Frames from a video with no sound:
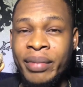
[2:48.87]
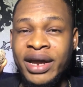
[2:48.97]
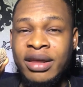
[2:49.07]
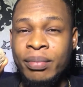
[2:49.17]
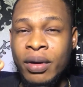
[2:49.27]

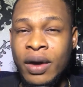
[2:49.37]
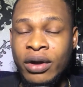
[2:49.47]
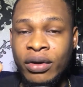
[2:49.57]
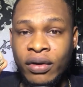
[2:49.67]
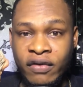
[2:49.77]
by the
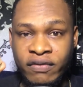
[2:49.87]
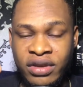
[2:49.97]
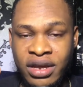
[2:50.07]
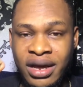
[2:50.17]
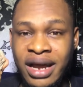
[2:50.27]
power of
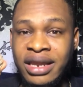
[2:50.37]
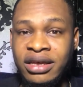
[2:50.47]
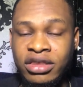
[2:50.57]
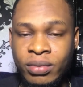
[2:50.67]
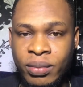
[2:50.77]
the
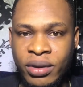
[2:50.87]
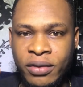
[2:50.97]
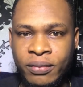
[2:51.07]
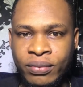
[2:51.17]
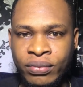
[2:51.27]
alligator pepper,